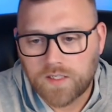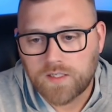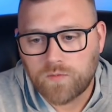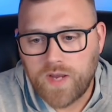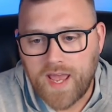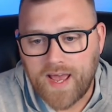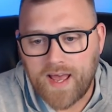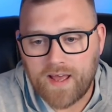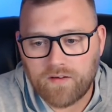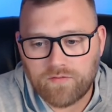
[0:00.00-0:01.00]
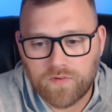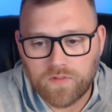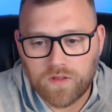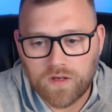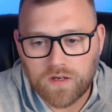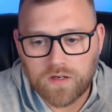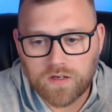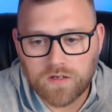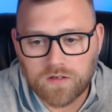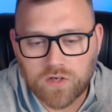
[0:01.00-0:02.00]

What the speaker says: We have the